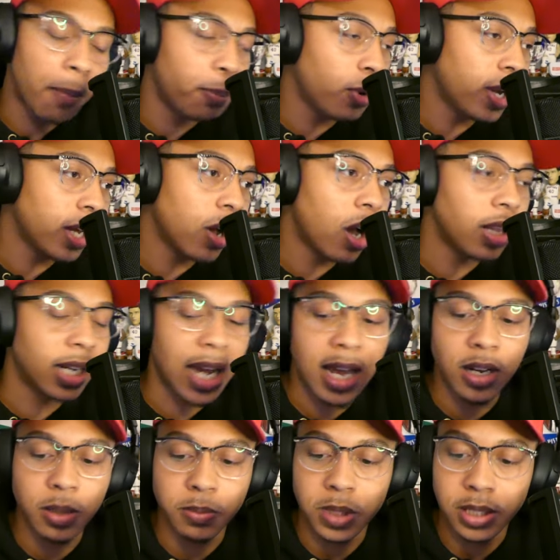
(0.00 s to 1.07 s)
bring all of
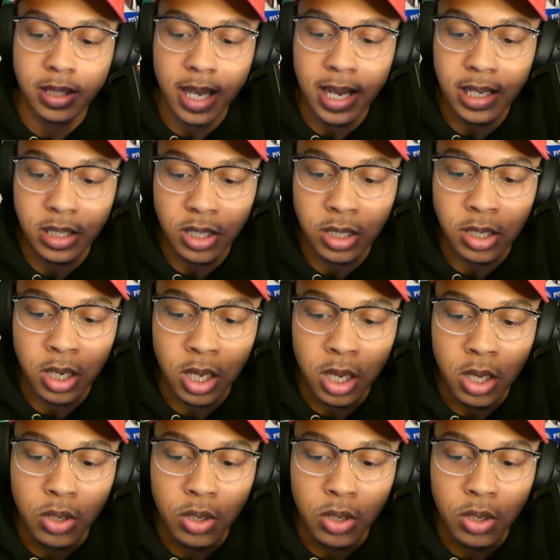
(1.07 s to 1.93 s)
that up to say just,